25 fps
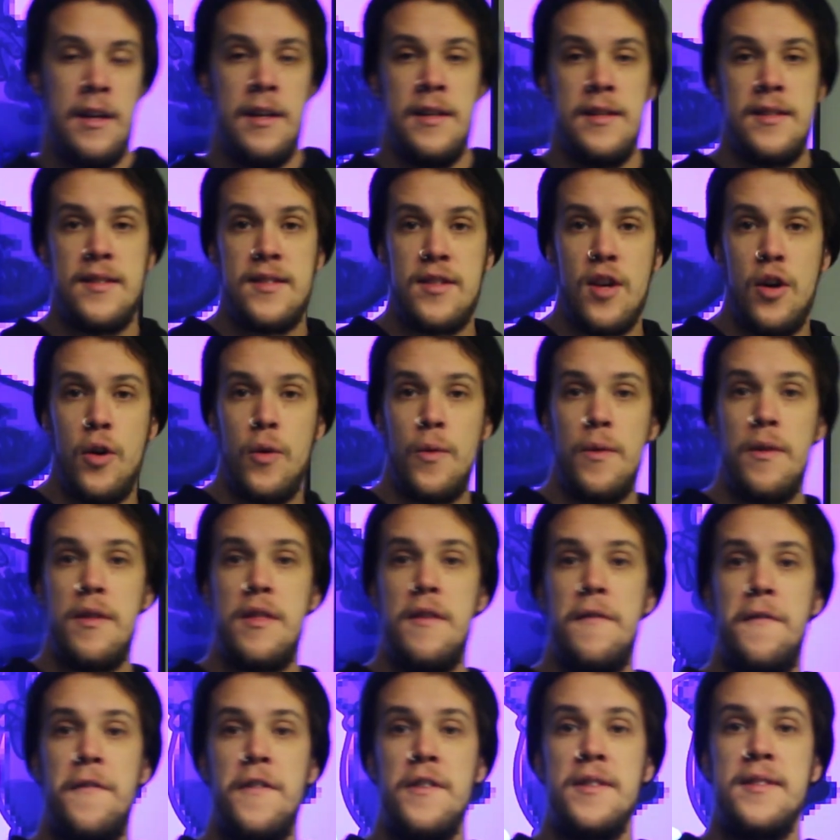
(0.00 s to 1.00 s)
So
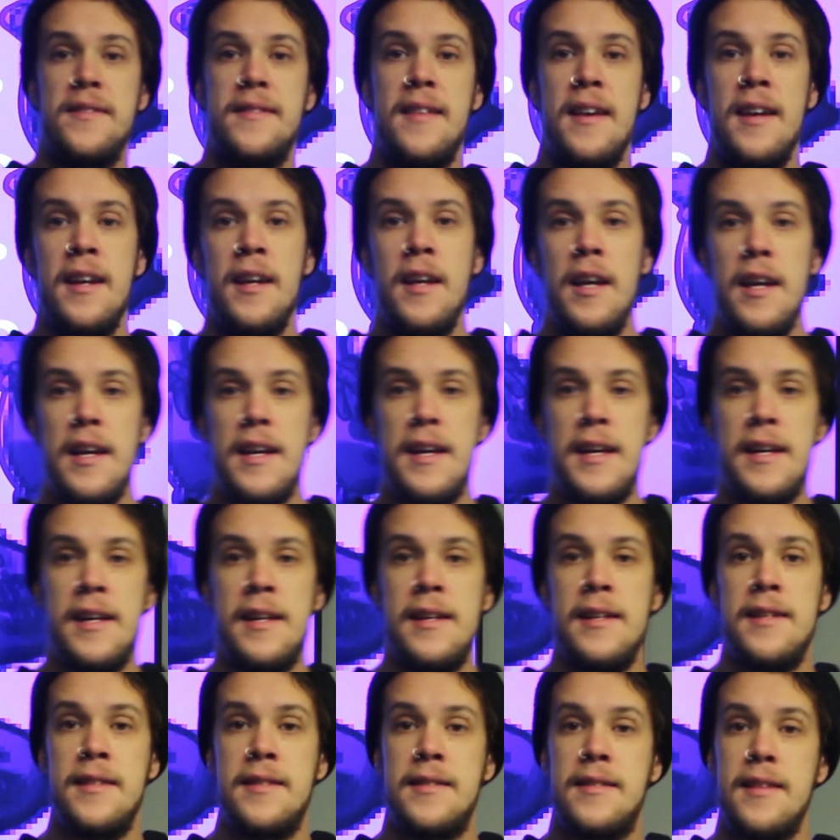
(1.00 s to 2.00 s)
the first thing
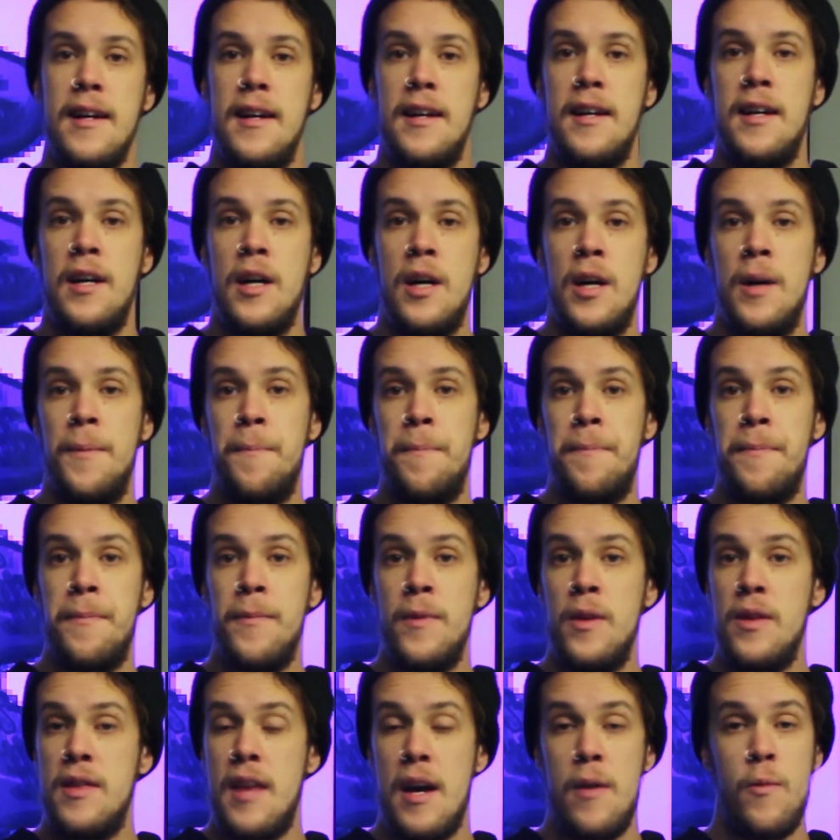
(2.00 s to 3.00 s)
is
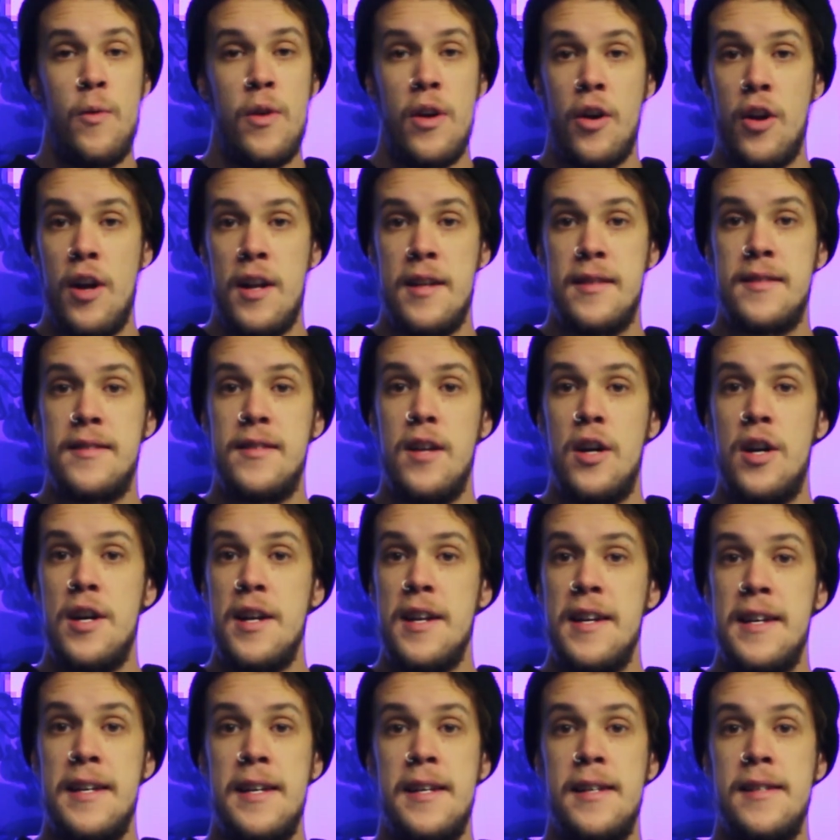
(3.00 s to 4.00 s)
that we're going to
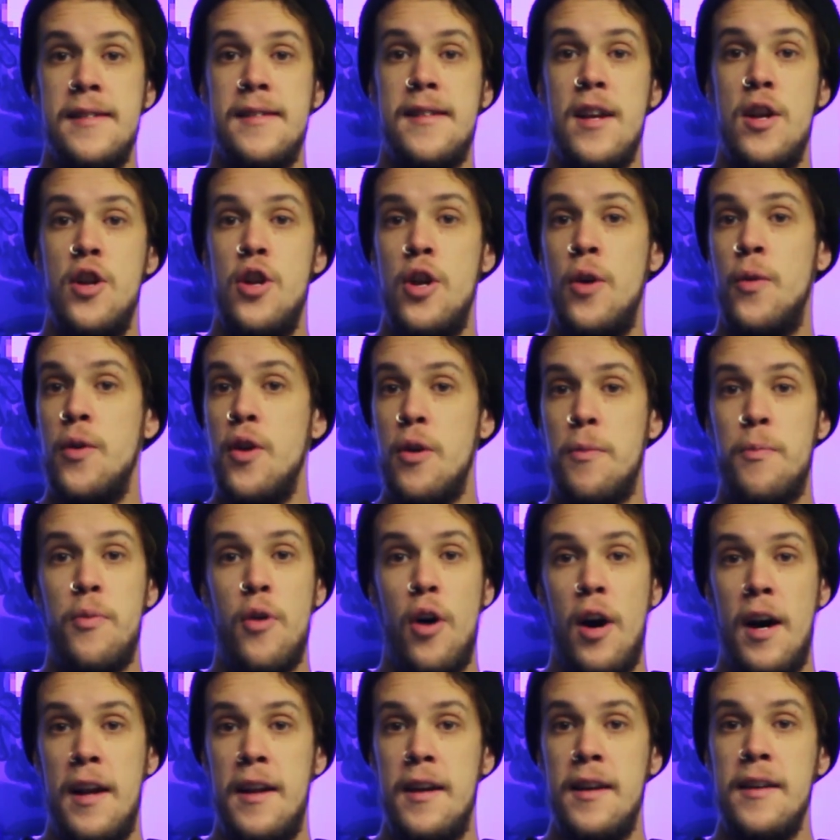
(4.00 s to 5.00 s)
start is know your
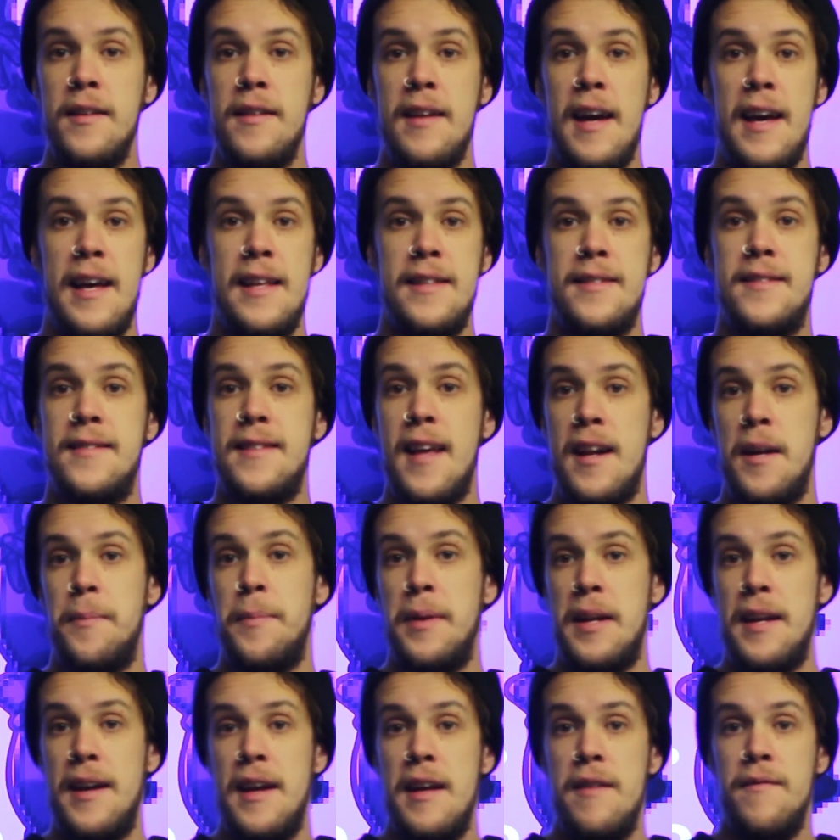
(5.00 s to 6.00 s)
product and set up
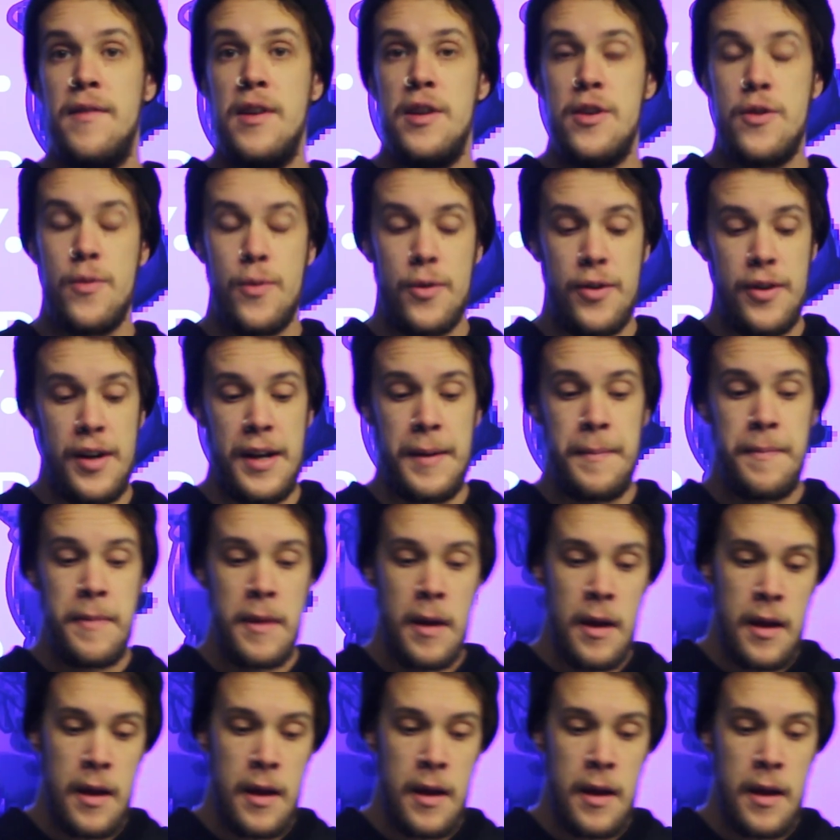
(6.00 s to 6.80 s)
an inventory.